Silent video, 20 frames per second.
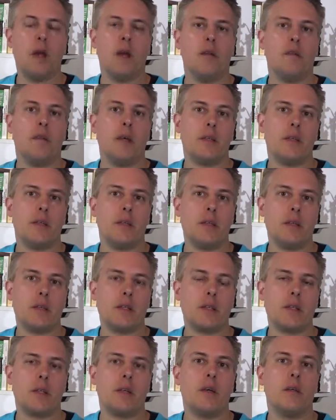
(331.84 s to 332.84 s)
That
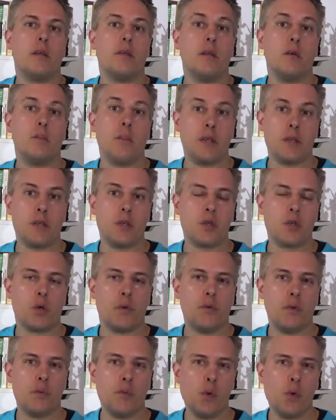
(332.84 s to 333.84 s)
is the message of
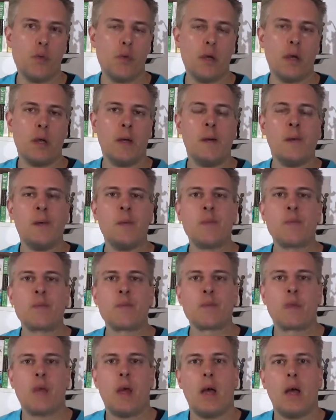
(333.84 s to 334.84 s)
the movie
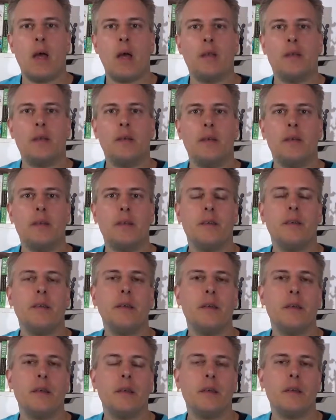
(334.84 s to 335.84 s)
and it,
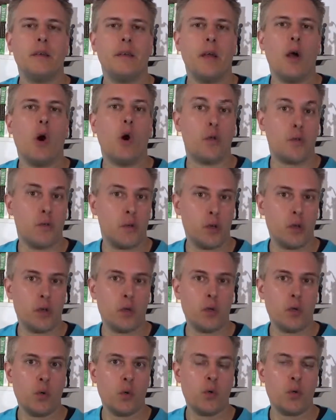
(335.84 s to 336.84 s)
it offered
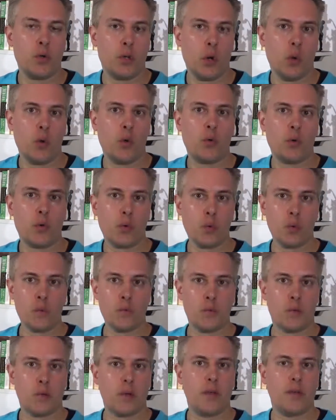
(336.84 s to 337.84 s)
no, no, room
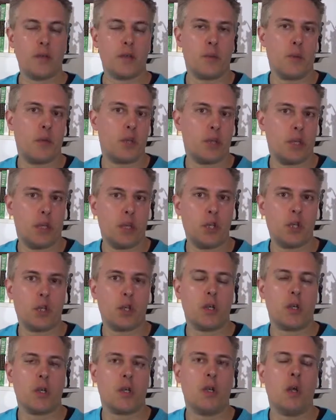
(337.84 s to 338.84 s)
for
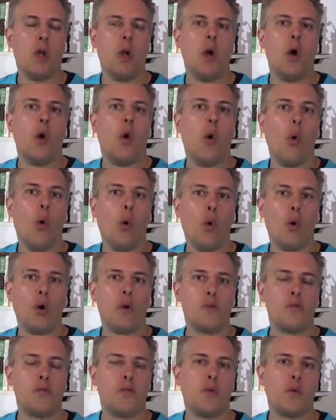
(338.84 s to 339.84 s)
interpretation or
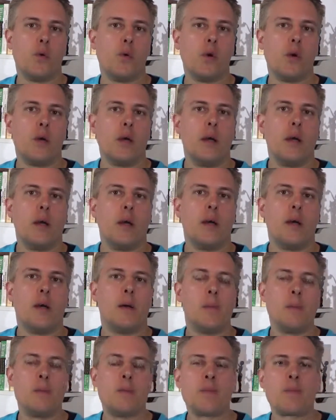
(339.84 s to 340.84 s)
for
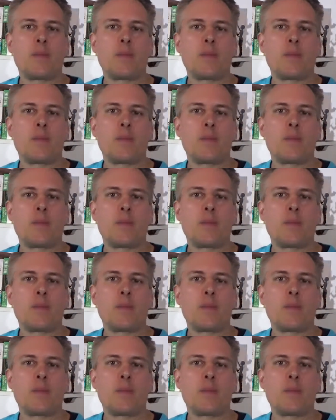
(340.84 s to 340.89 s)
um,